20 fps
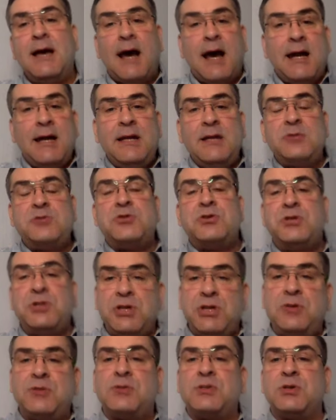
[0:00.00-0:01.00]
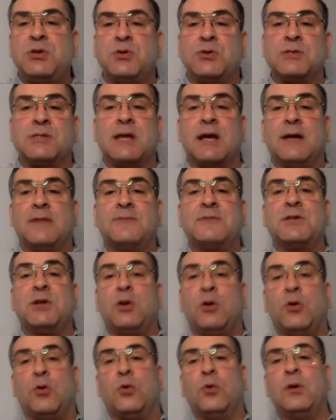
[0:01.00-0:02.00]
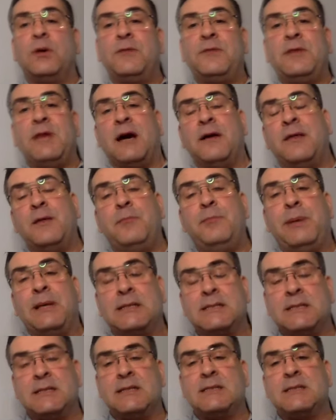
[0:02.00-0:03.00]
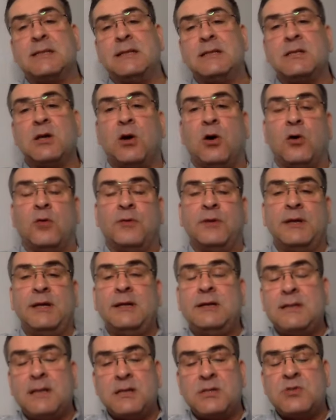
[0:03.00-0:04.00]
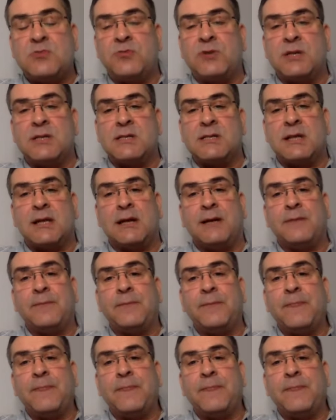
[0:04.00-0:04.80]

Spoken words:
and introduced yourself to all of the other businesses on the industrial estate?